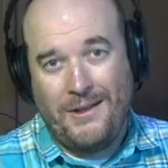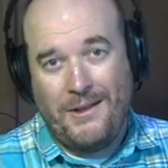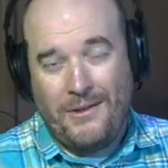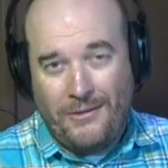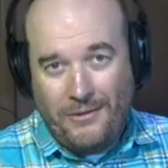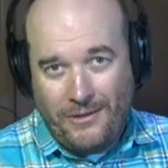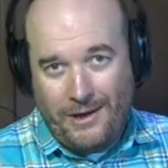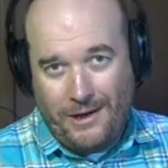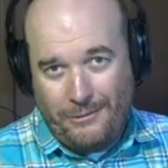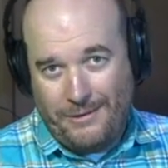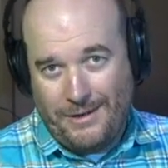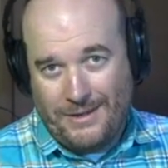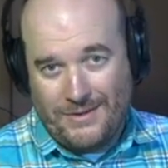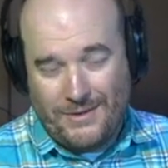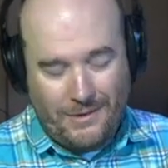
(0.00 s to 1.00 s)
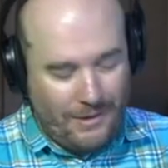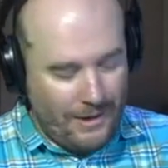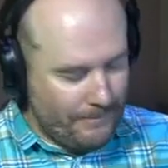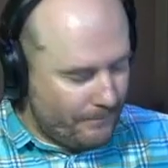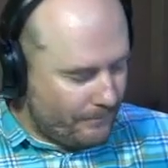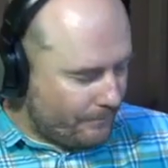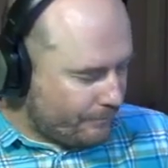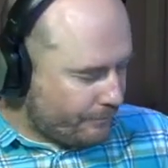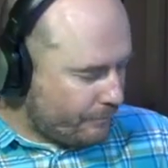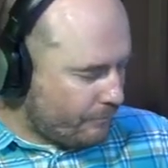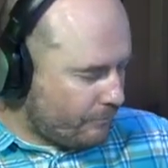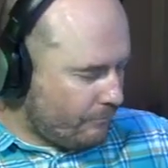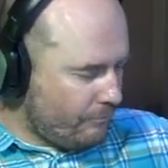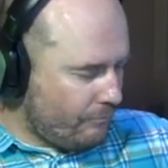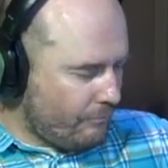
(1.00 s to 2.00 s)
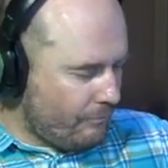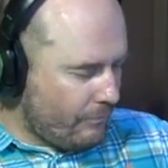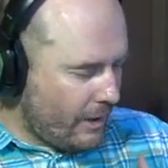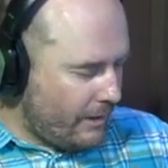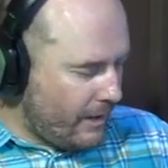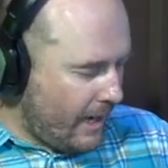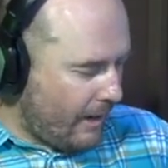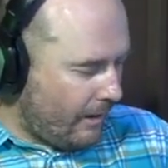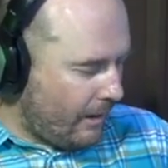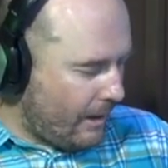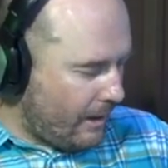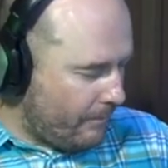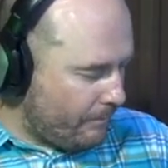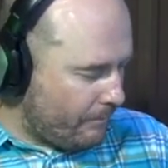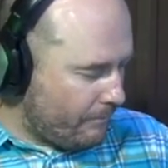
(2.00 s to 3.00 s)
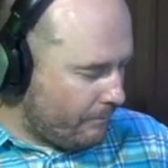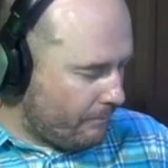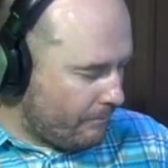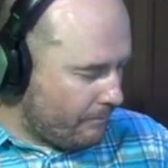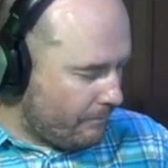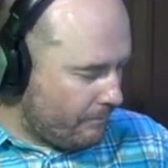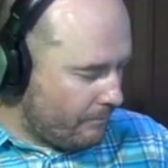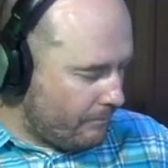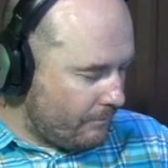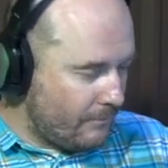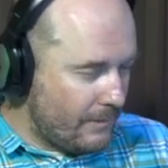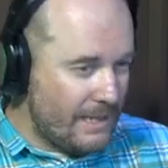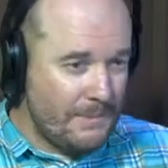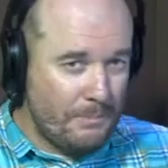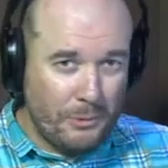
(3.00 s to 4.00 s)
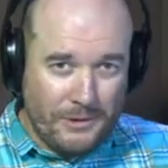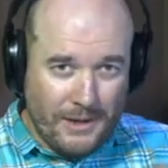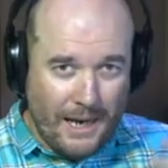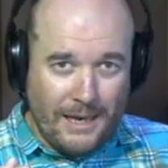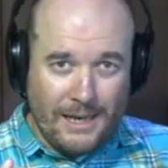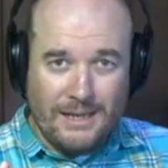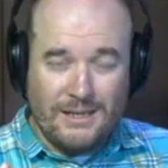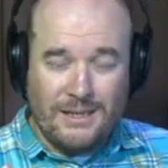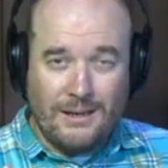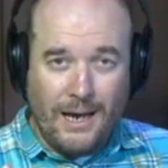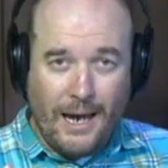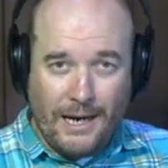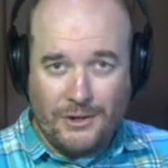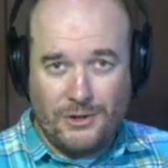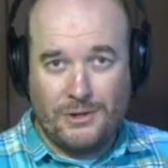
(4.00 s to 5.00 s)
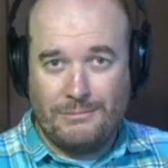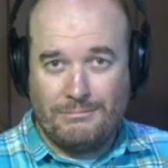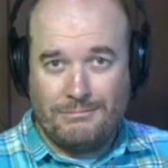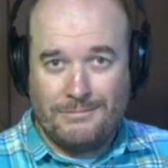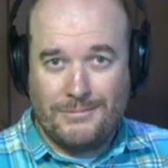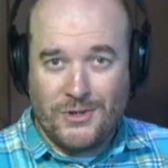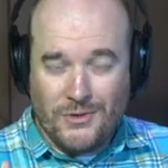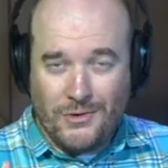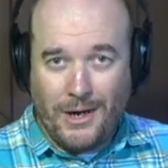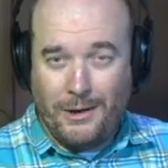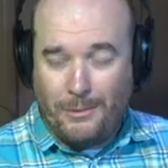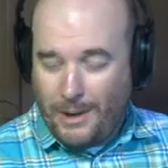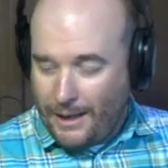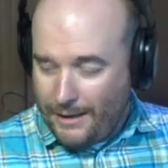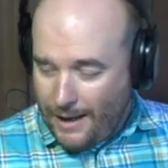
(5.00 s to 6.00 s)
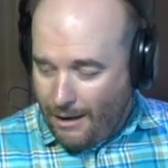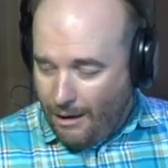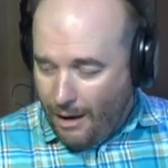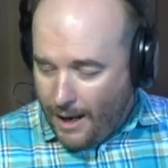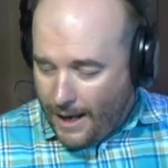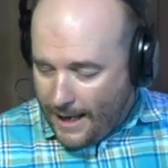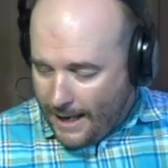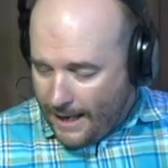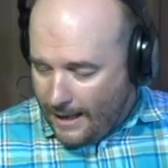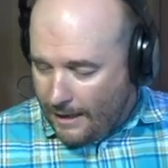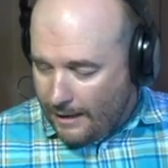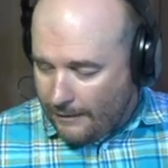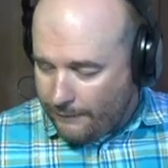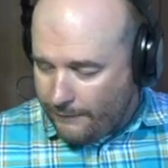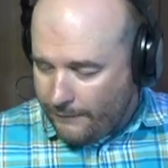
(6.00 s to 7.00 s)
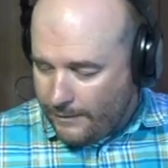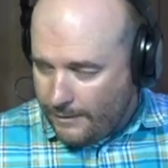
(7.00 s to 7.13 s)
there is. All right. Now, let's put that into action straight away. Now, I have